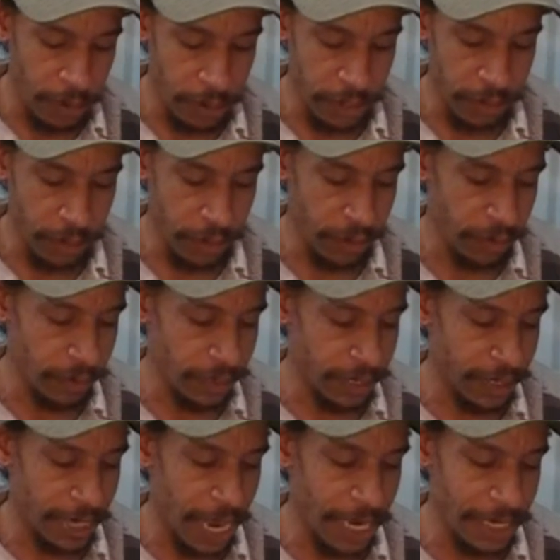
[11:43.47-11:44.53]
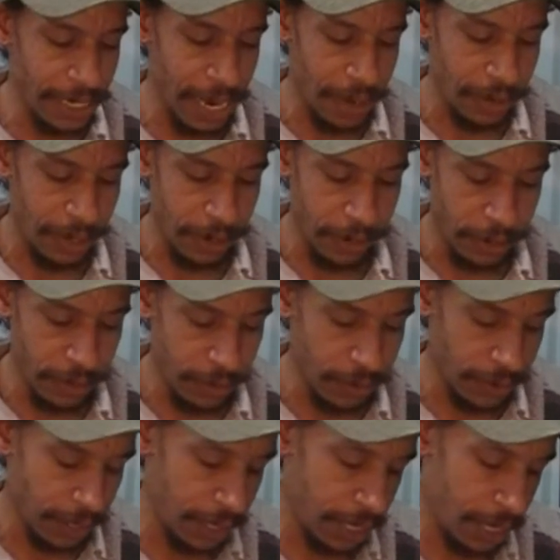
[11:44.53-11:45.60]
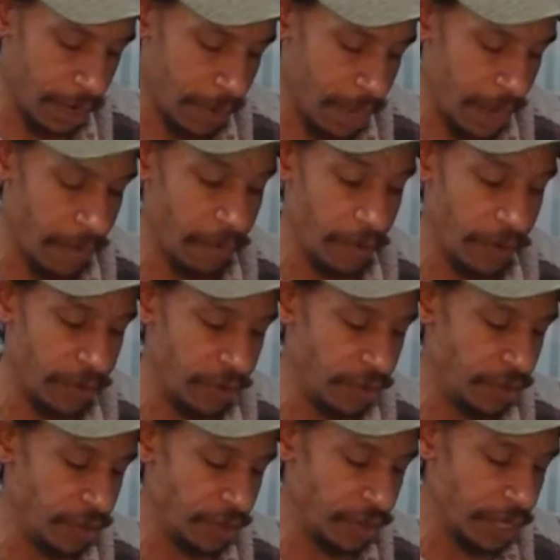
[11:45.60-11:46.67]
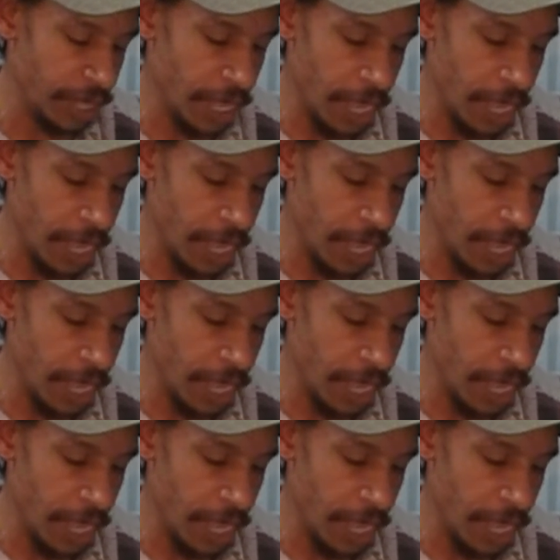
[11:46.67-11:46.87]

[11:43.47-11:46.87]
There are some other designs out there, certainly, that come out every season.